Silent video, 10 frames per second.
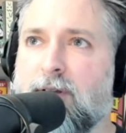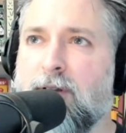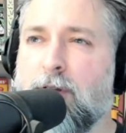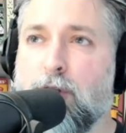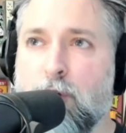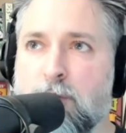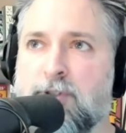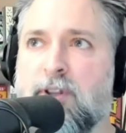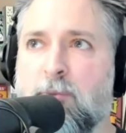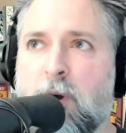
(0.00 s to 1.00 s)

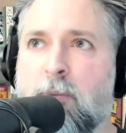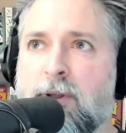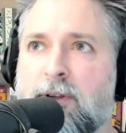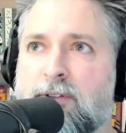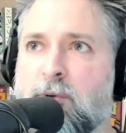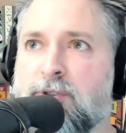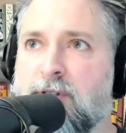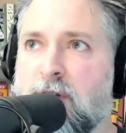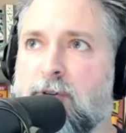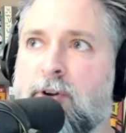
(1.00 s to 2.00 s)
closed to the public. So it's
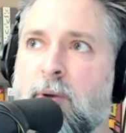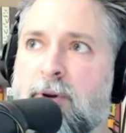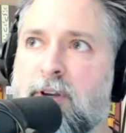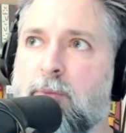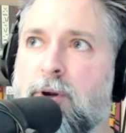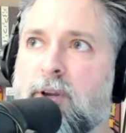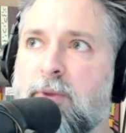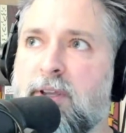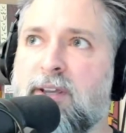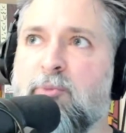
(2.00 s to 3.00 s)
another company bringing
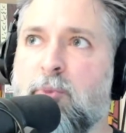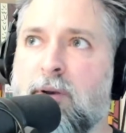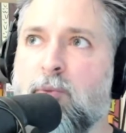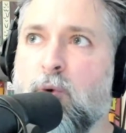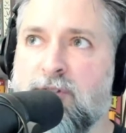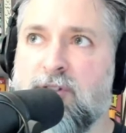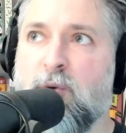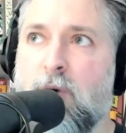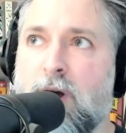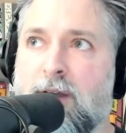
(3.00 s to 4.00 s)
me in. But once in
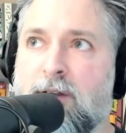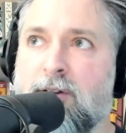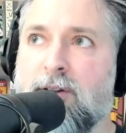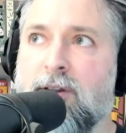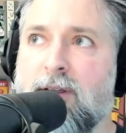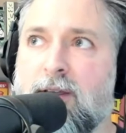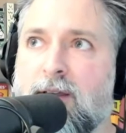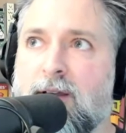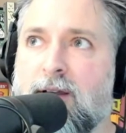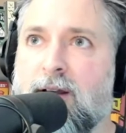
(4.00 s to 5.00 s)
a while,
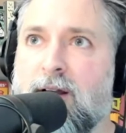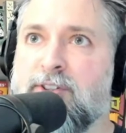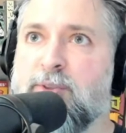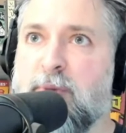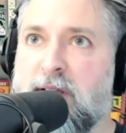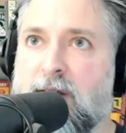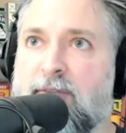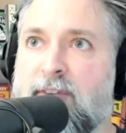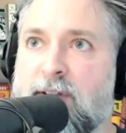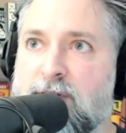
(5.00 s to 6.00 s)
I'll speak at a
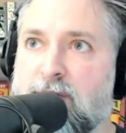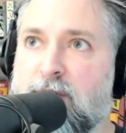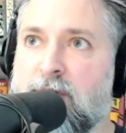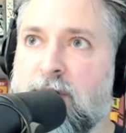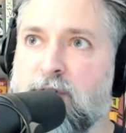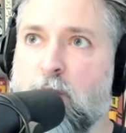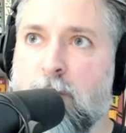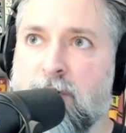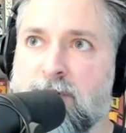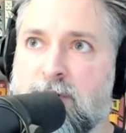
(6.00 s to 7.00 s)
festival that's
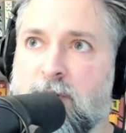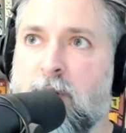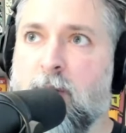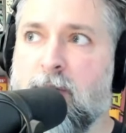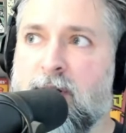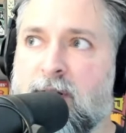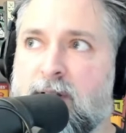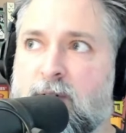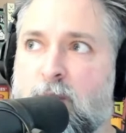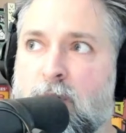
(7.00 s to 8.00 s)
open to the public,
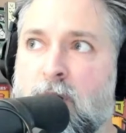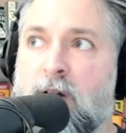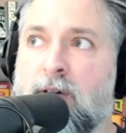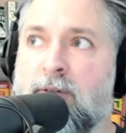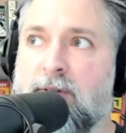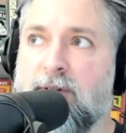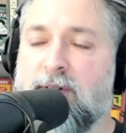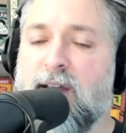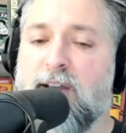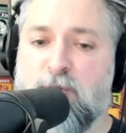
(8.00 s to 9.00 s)
or I'll,
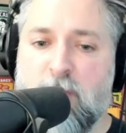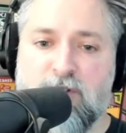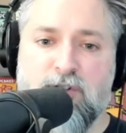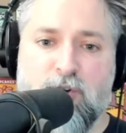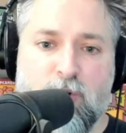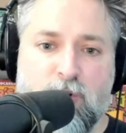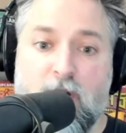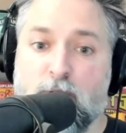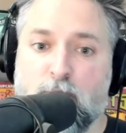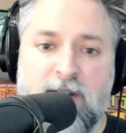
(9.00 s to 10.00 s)
as you mentioned earlier,
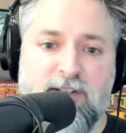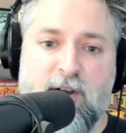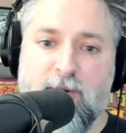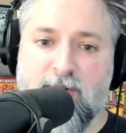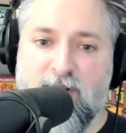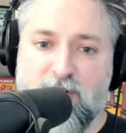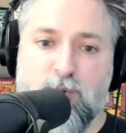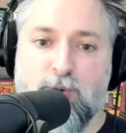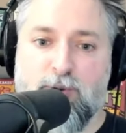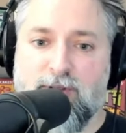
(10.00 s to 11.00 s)
I'll rent out a
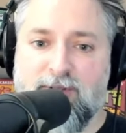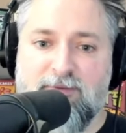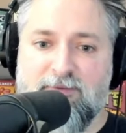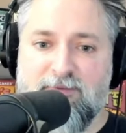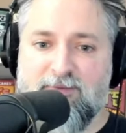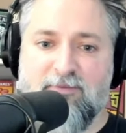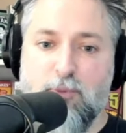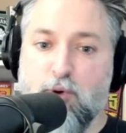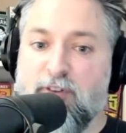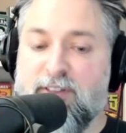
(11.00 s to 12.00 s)
cool
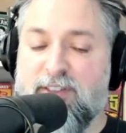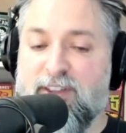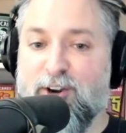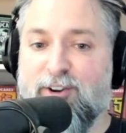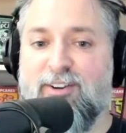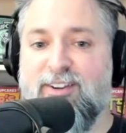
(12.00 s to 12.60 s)
movie theater